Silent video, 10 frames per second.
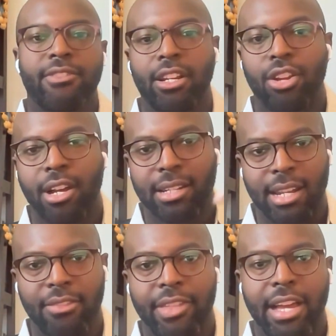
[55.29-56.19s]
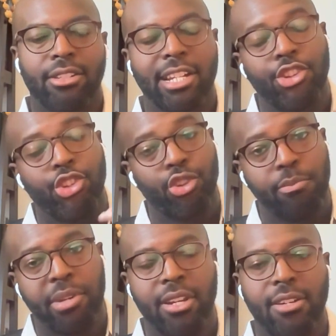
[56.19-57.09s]
If I lost that thousand, I
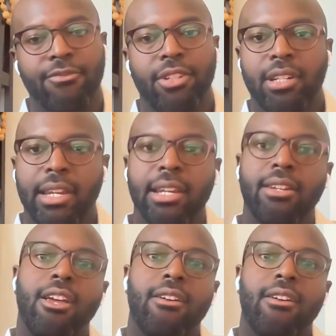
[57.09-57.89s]
should be done for the day.